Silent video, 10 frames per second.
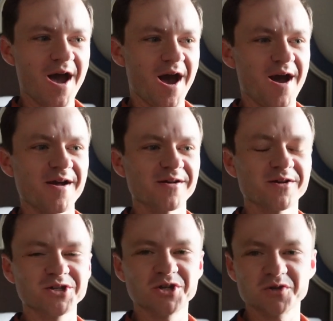I
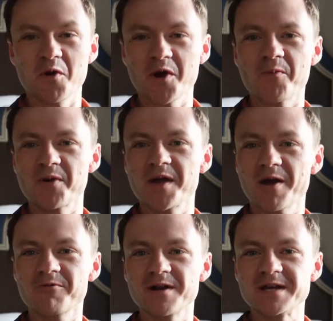just woke up and
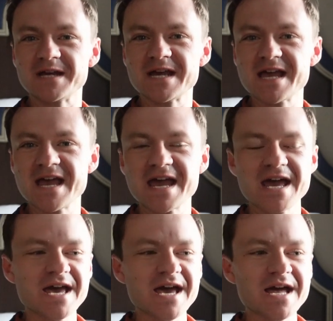got ready
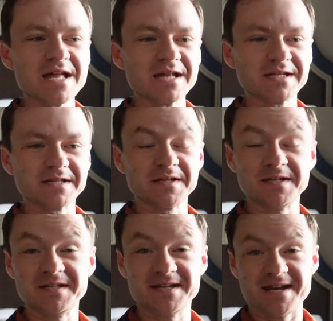
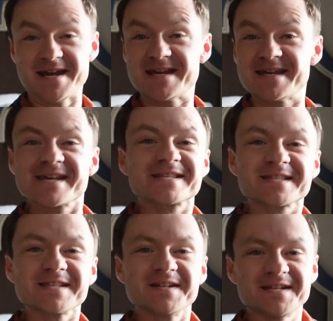Today is
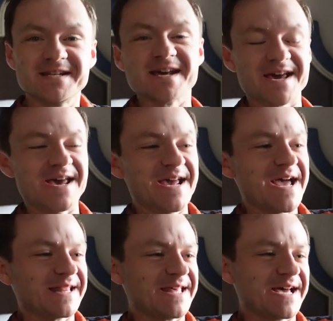the day
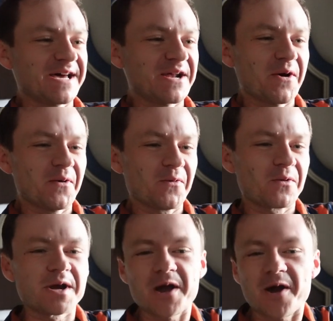that
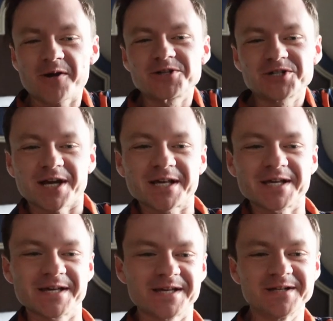we are
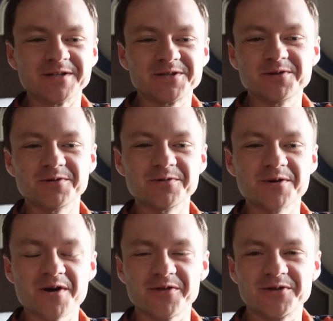checking into
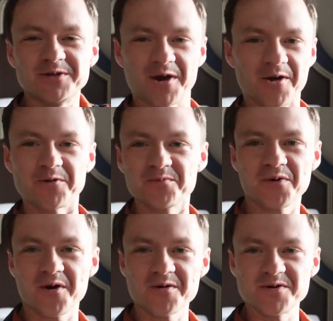the Dolly
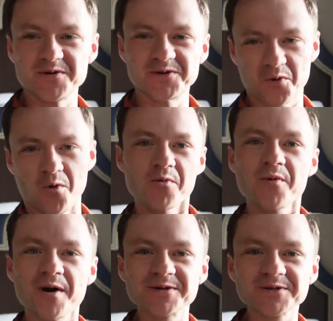Parton tour
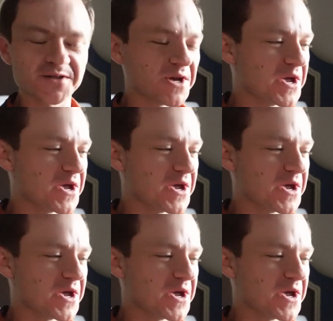bus.